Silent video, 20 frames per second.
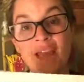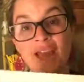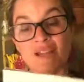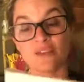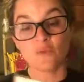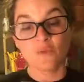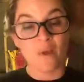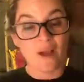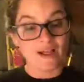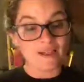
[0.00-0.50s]

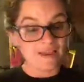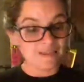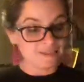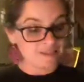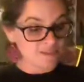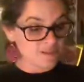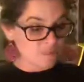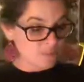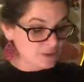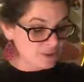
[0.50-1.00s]
As well
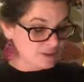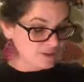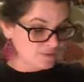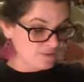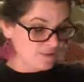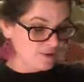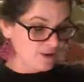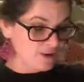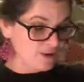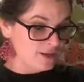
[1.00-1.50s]
as this book is
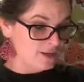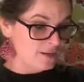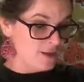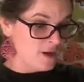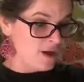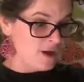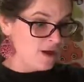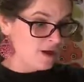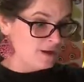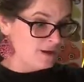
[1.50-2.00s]
very
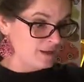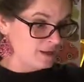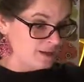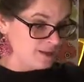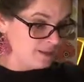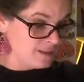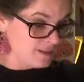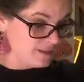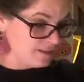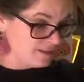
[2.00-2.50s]
long.
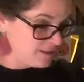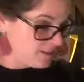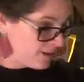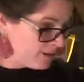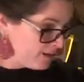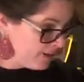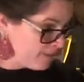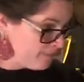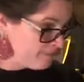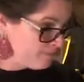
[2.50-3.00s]
It is
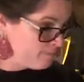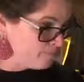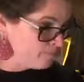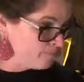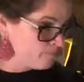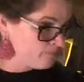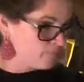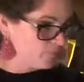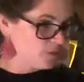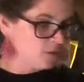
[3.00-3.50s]

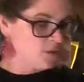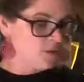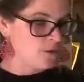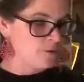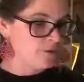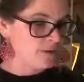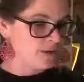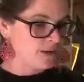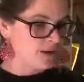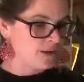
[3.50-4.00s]

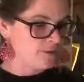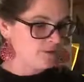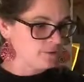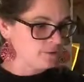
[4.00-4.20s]
oh, sorry.